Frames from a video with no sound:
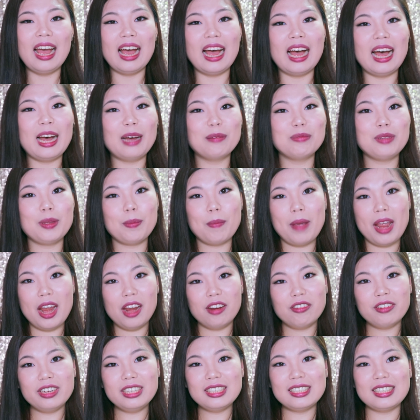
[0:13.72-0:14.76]
The
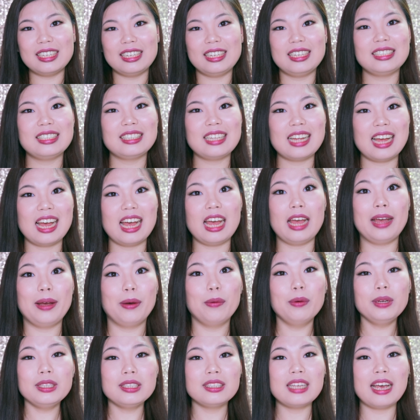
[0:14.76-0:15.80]
main reason is that I
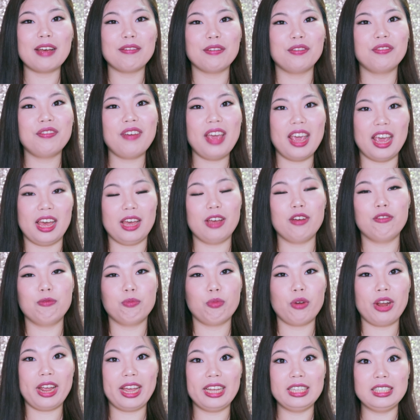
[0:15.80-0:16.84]
always have a fear of
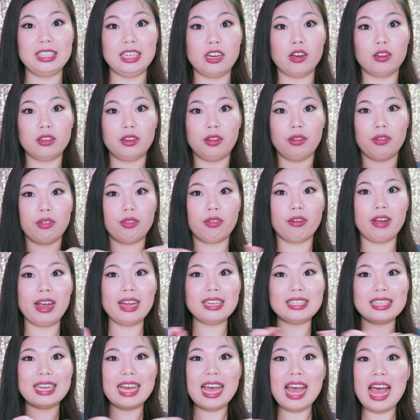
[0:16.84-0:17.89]
breaking the cotton
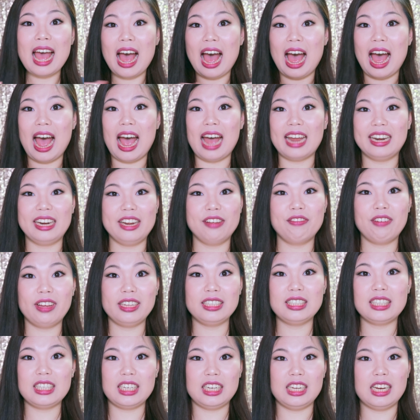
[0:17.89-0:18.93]
thread and
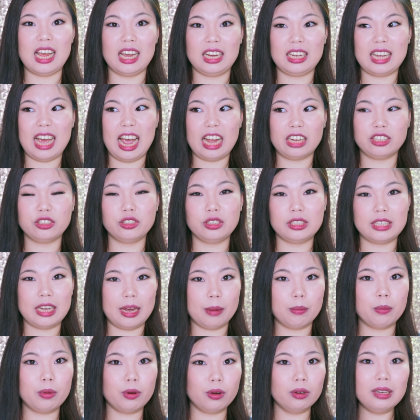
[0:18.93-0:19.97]
leaving the actual
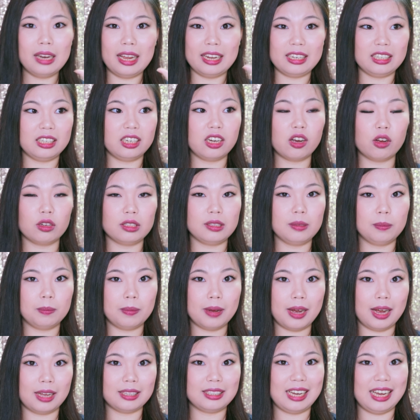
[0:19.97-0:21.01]
tampon, like the cotton
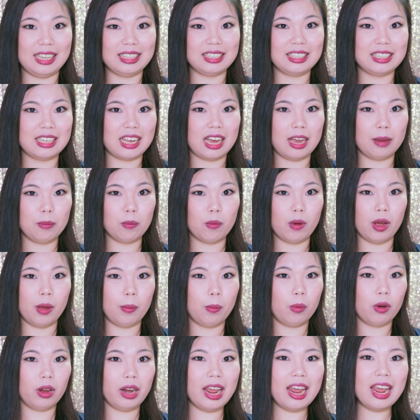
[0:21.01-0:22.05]
part, inside my
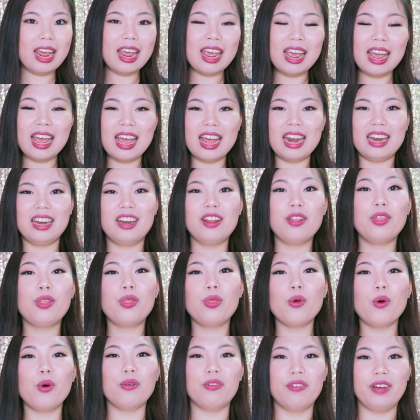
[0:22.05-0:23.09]
body. The
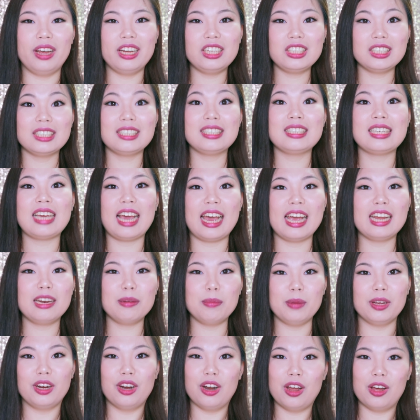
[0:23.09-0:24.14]
thought of it just scared
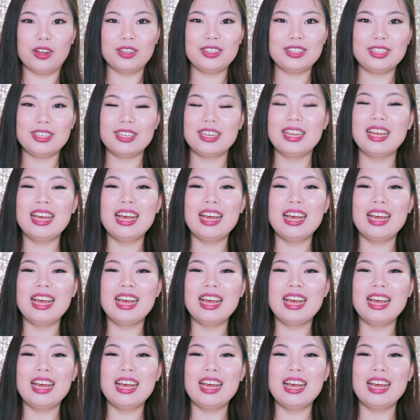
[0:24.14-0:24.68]
me a lot.